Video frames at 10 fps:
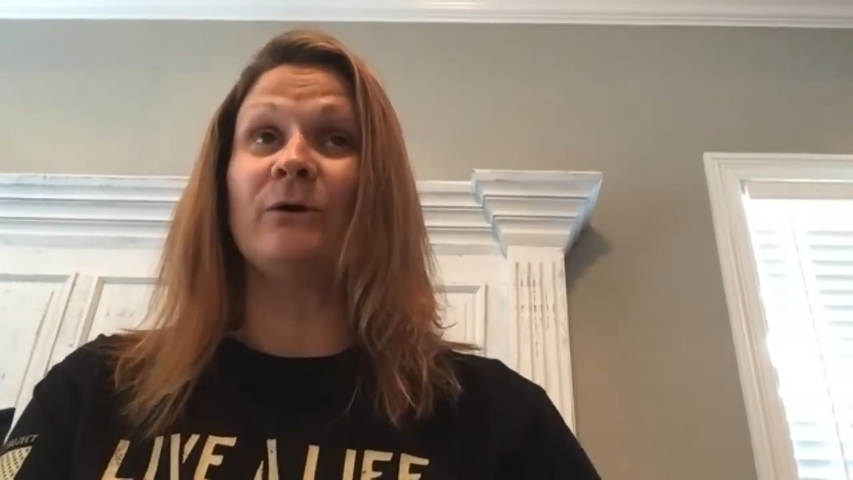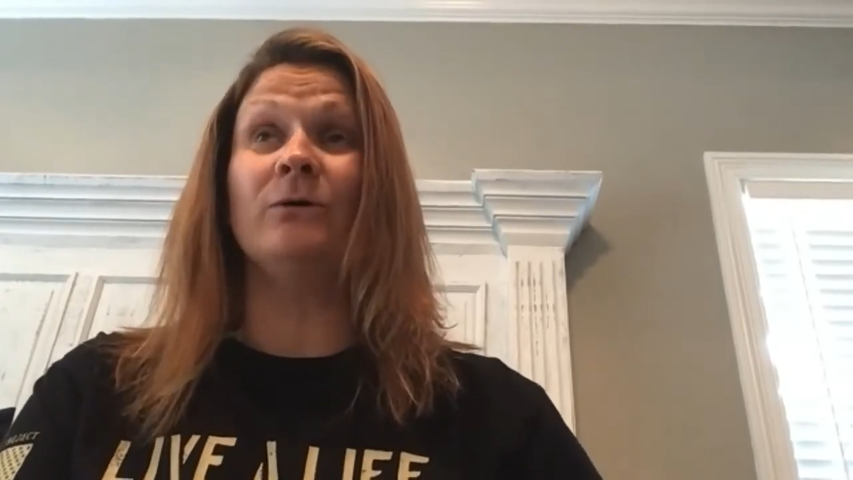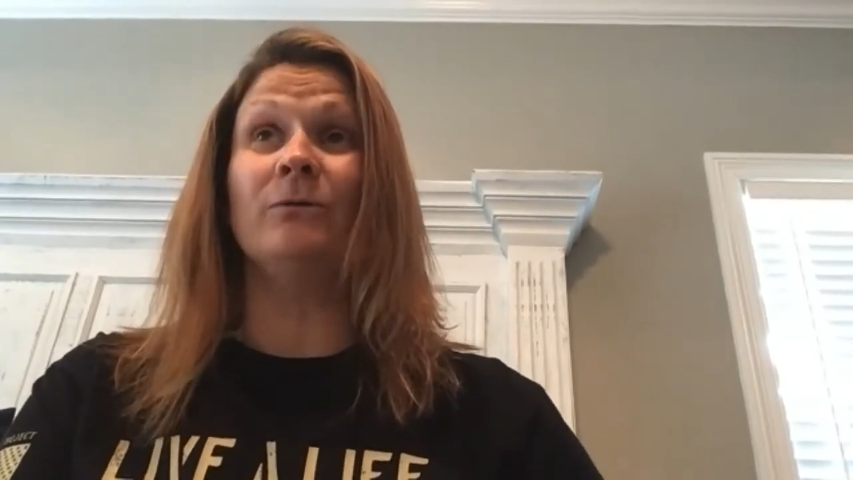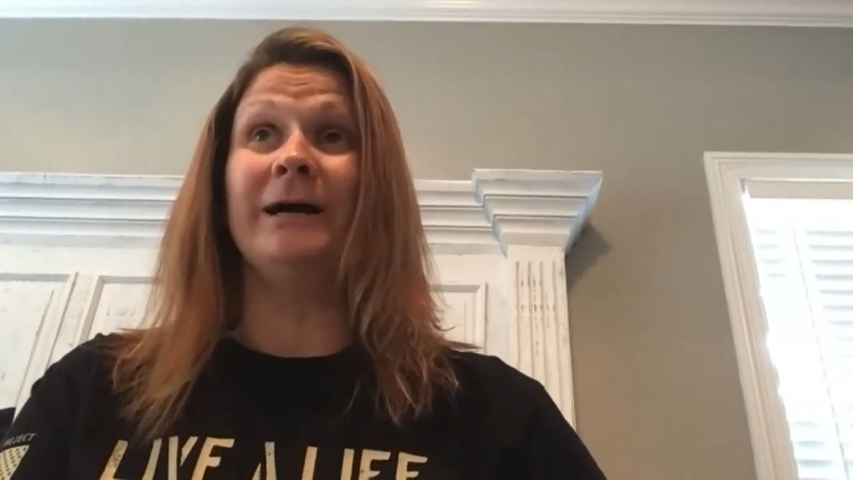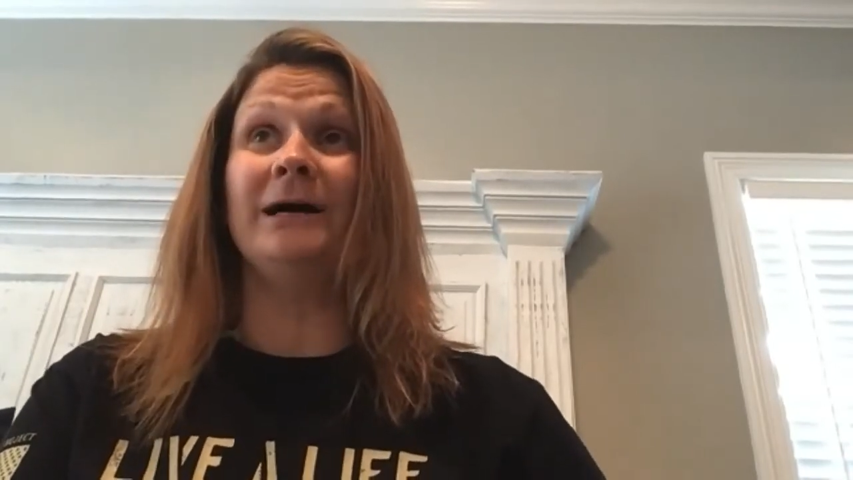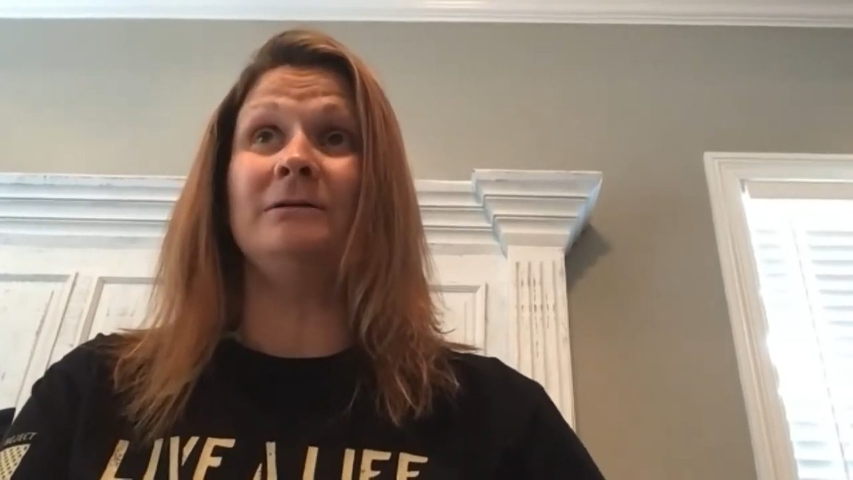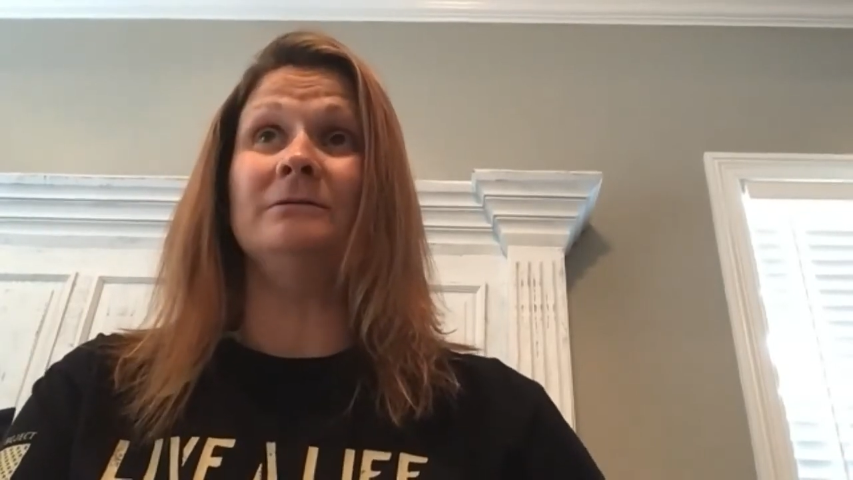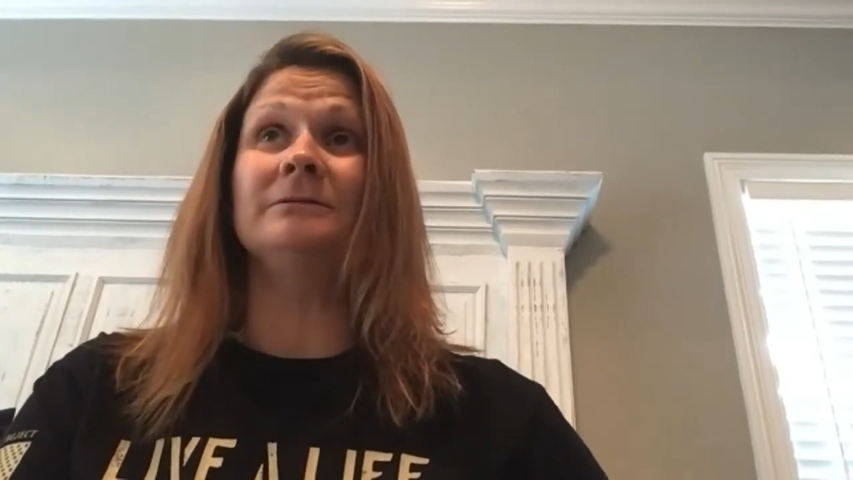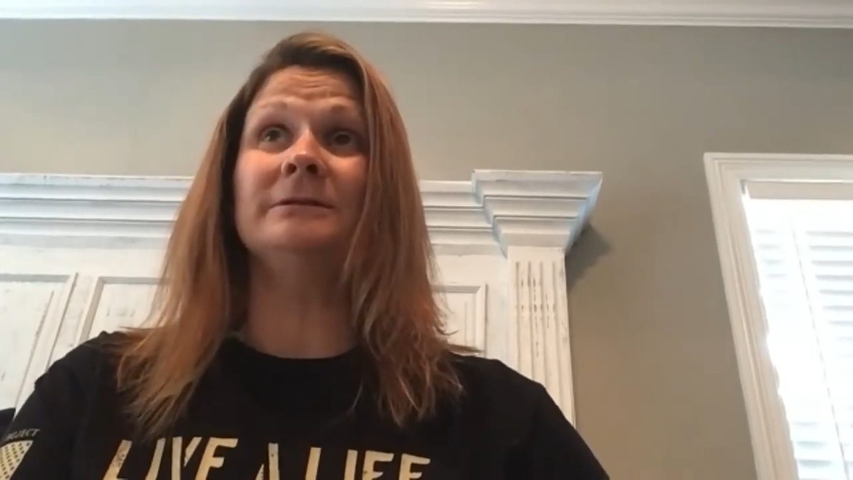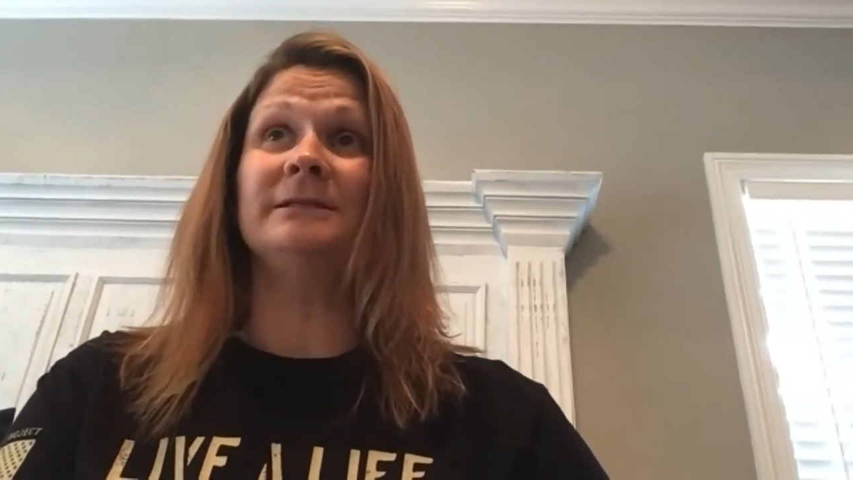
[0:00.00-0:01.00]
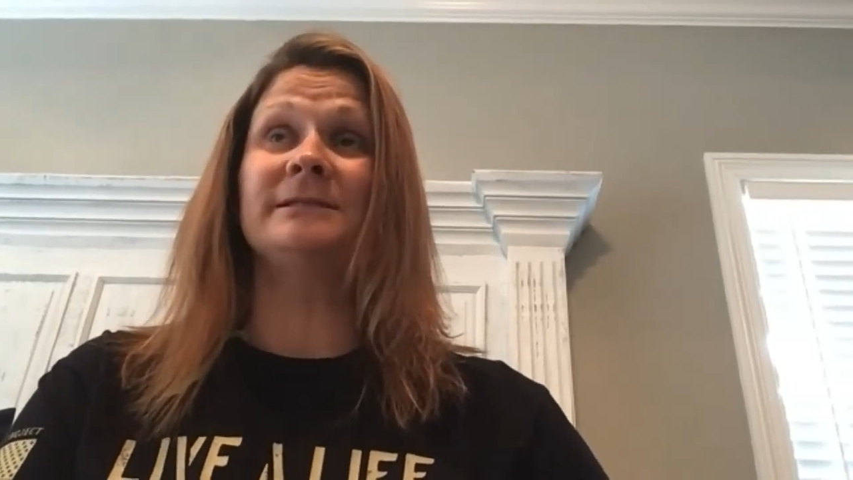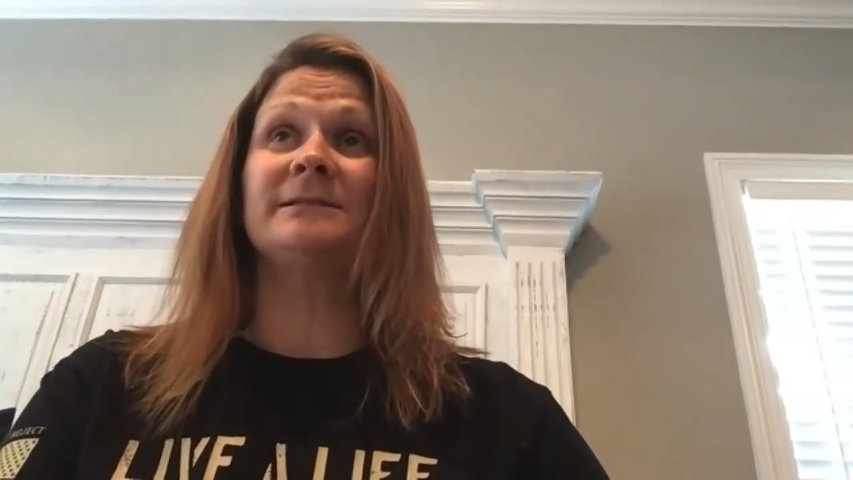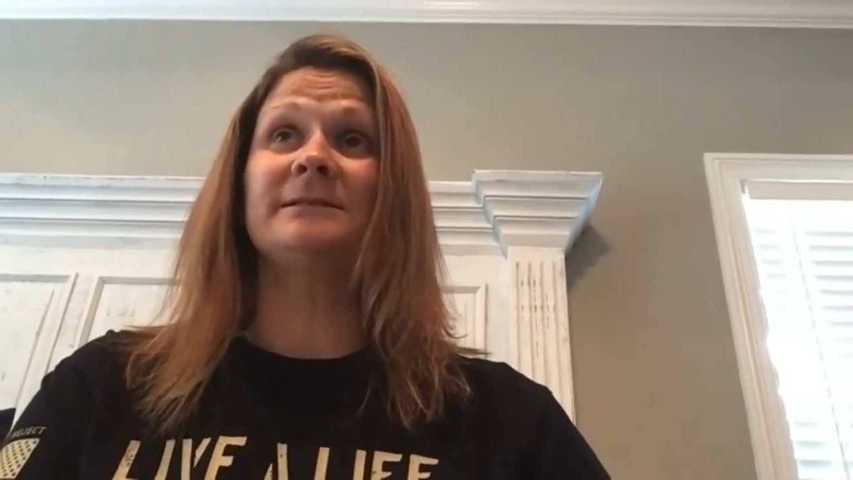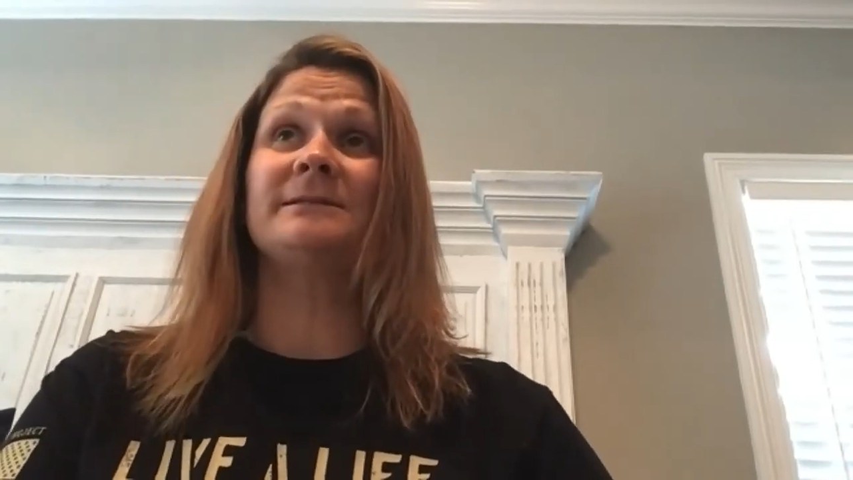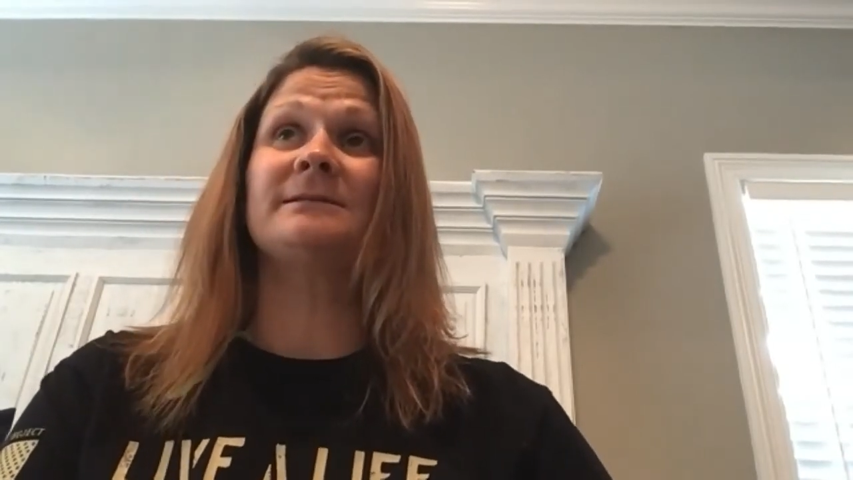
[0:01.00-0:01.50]
oh wow,
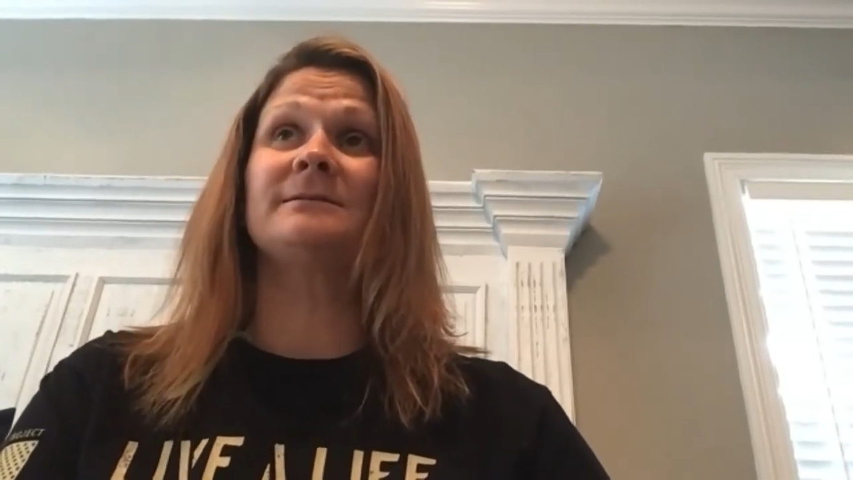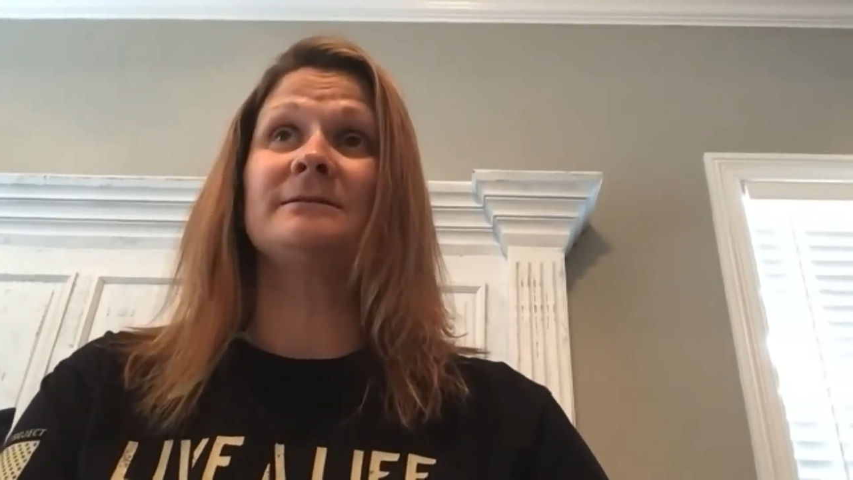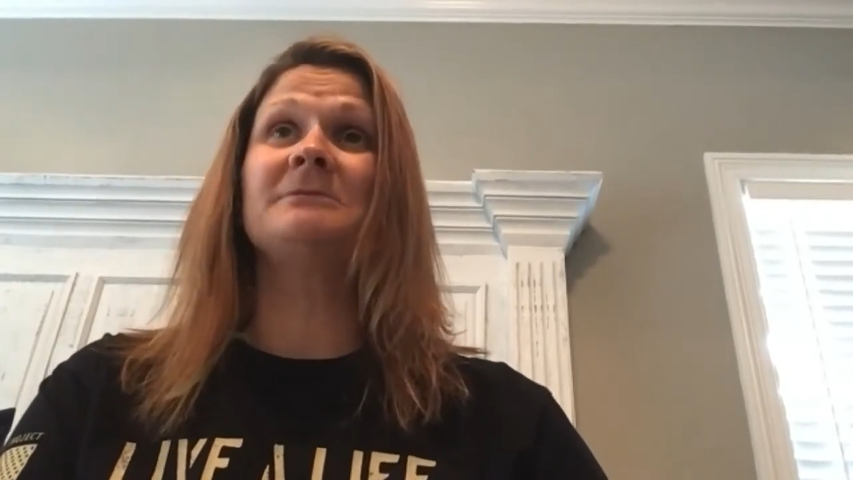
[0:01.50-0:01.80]
this